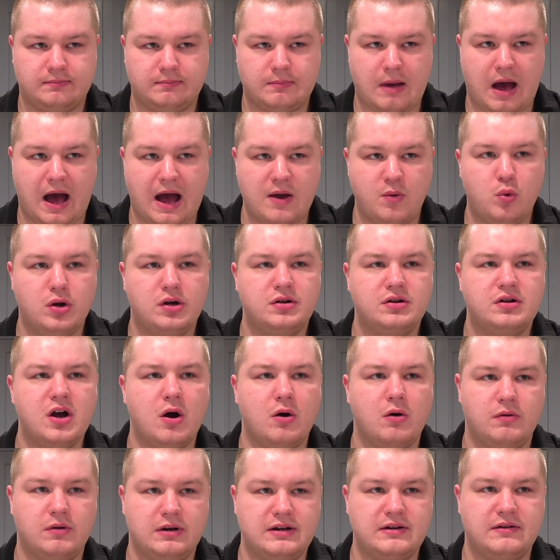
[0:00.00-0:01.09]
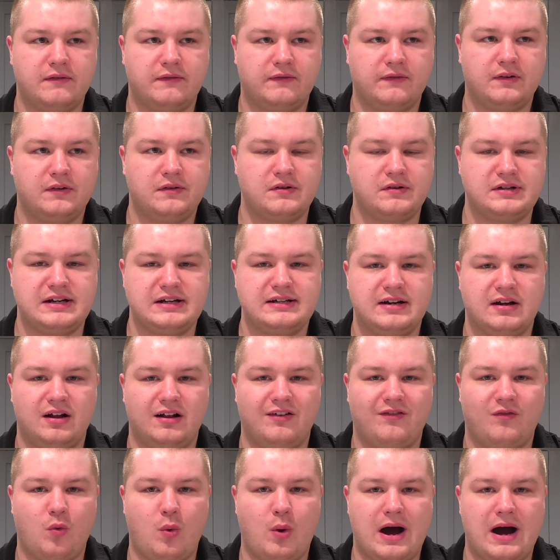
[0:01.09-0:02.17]
I would go into further detail of
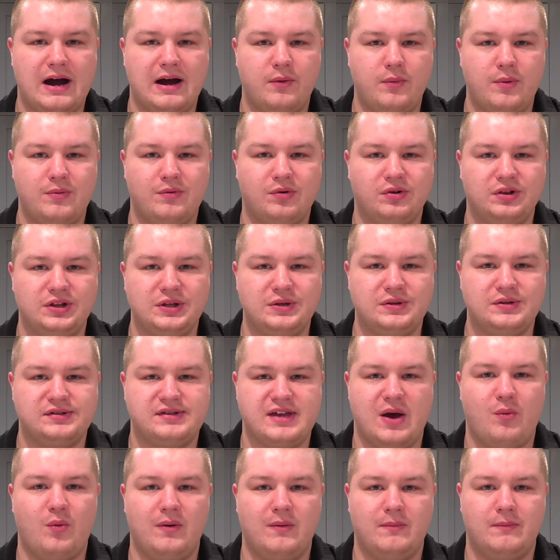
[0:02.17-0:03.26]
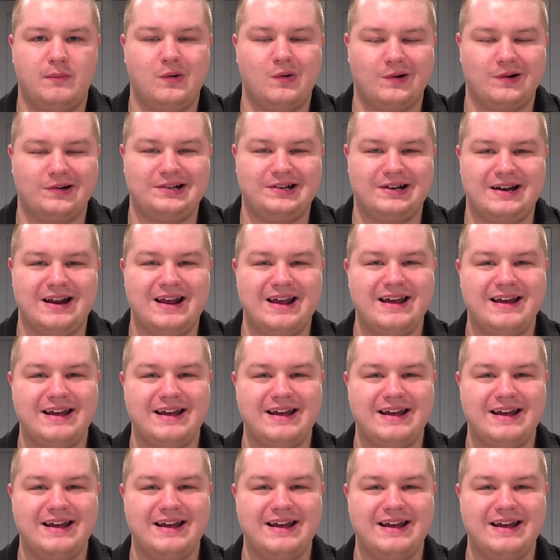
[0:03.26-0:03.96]
why we would only use that one portion,